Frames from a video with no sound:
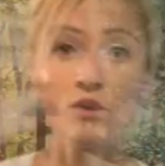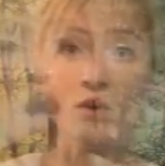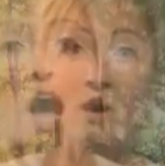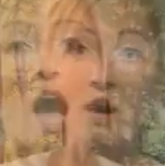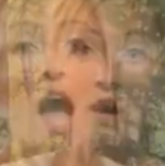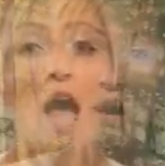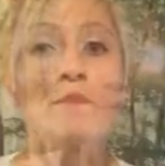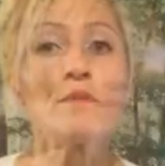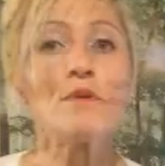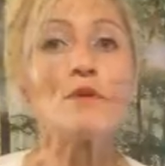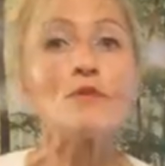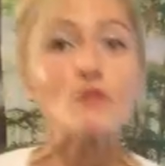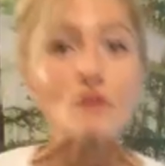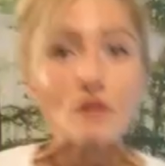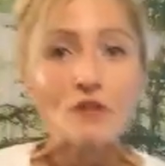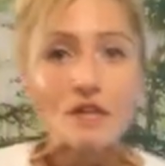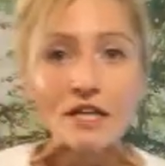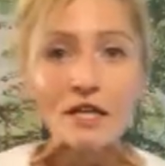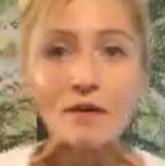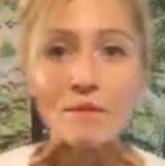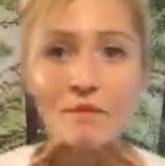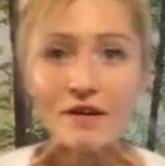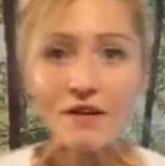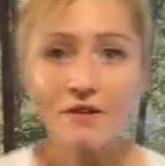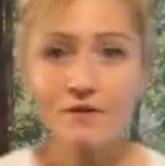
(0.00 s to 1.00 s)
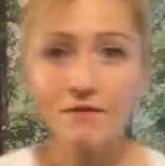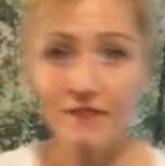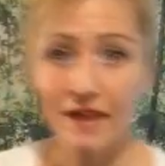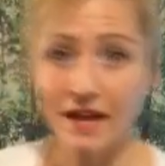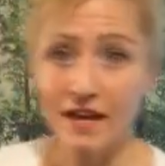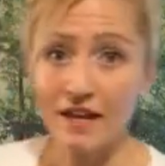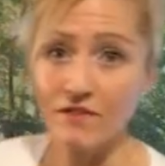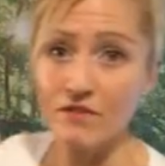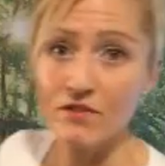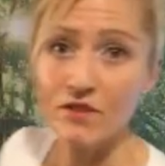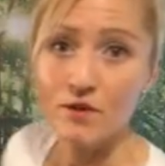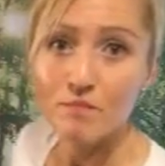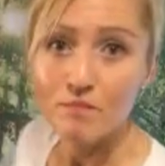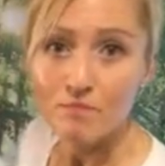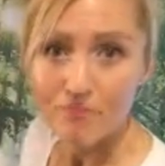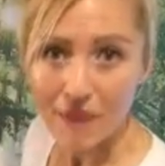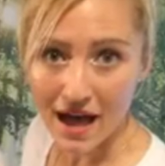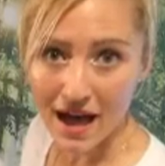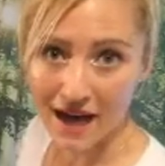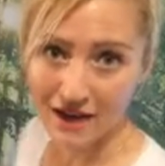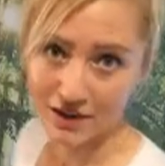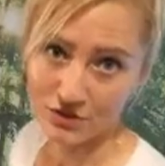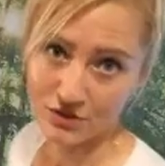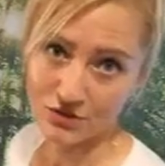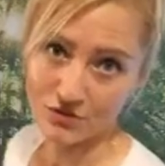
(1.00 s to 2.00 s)
I'm a really big fan of the
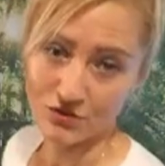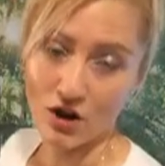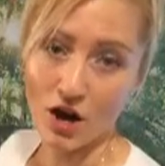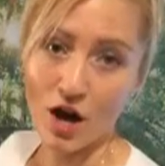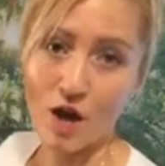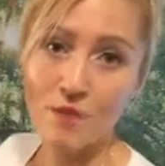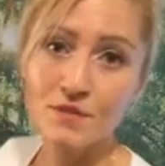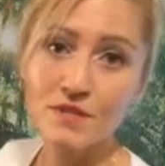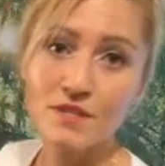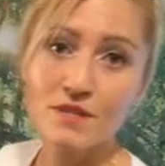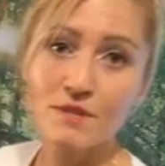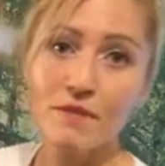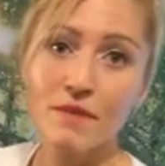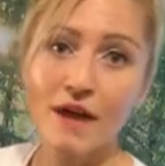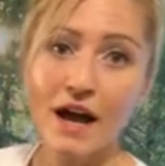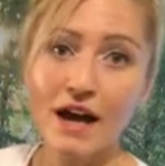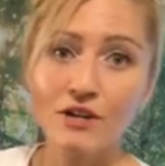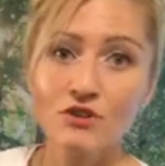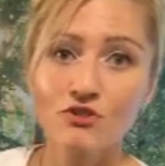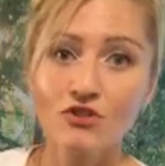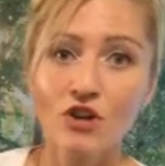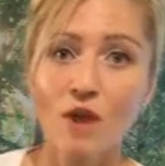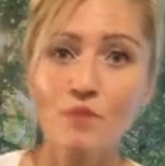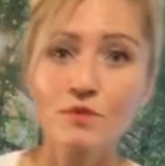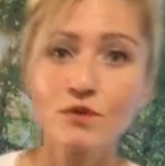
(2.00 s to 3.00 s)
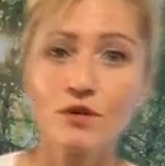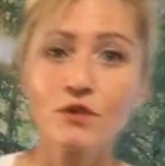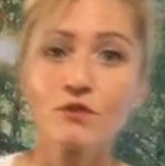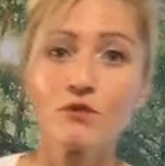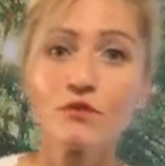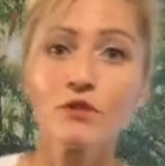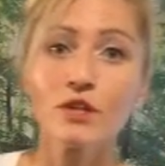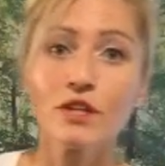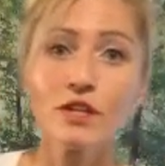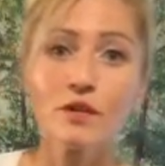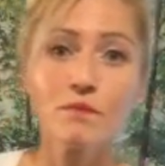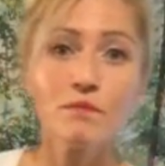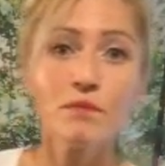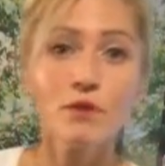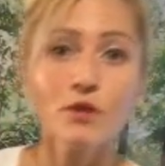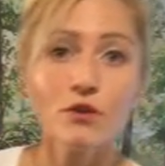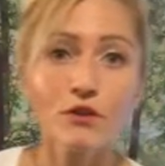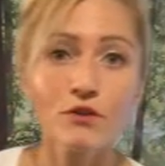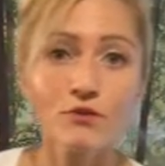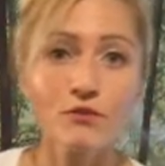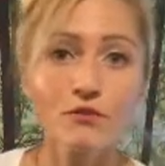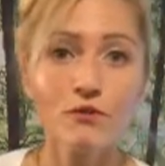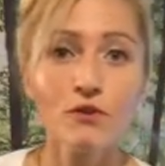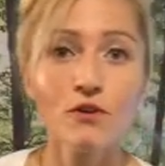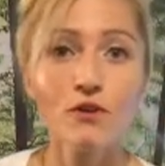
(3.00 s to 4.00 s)
backdrops. The backdrops are really
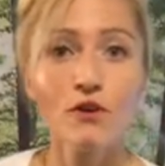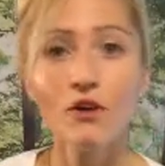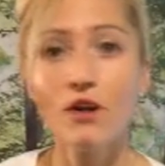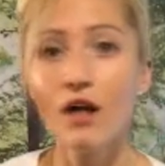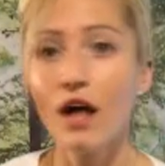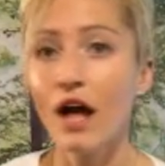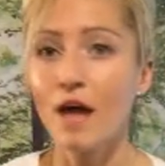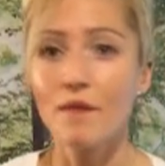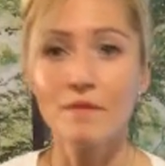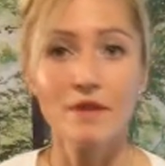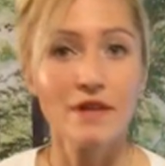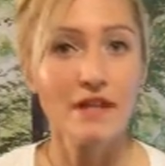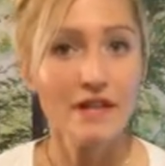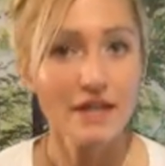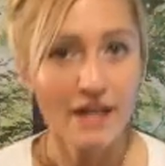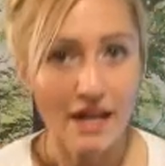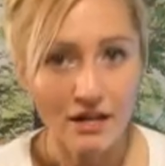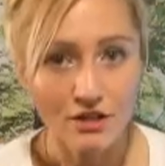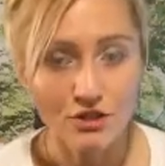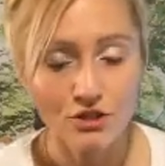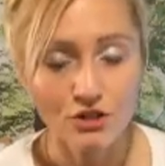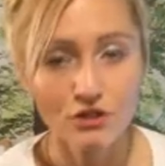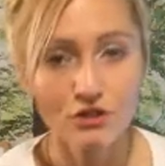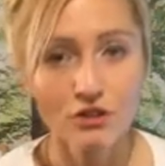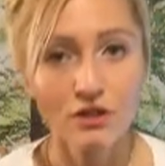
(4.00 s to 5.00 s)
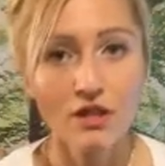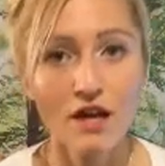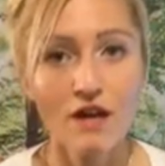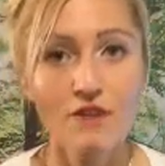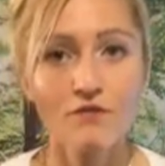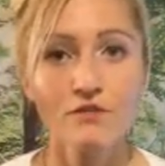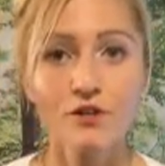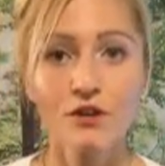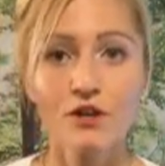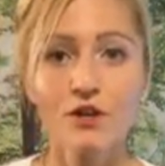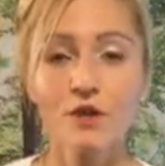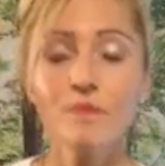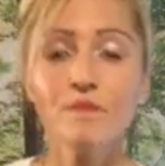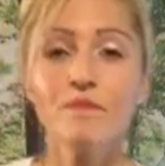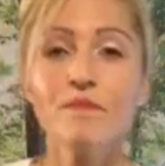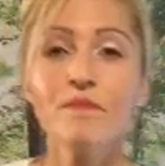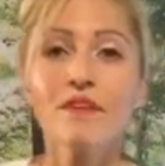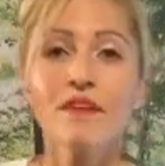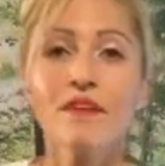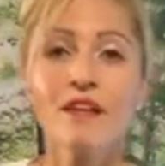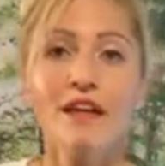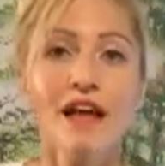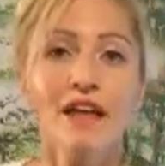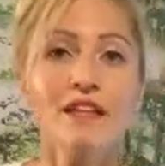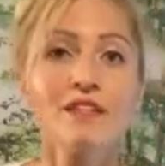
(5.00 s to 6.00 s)
beautiful. I'm a nature lover.
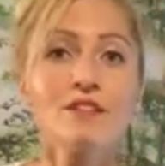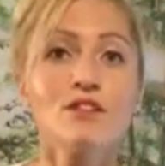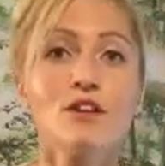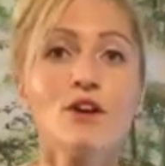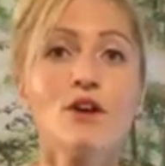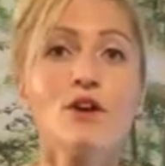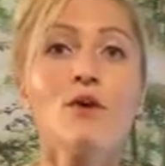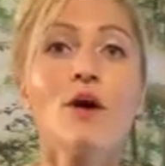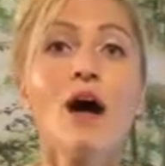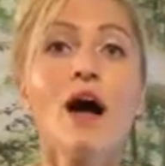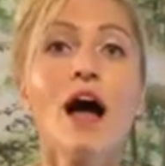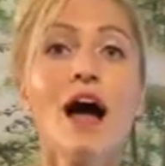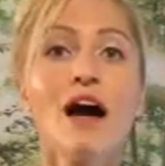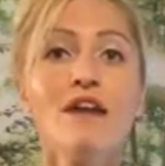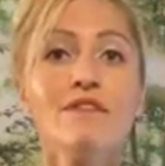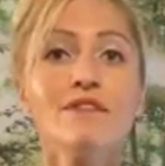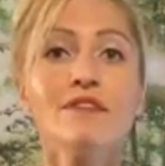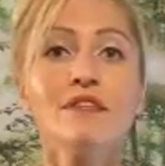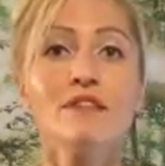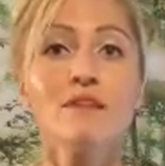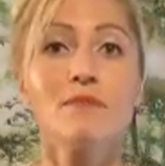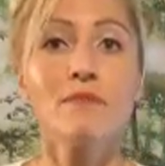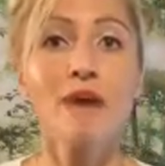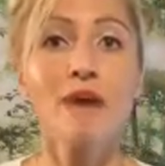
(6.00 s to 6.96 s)
And so having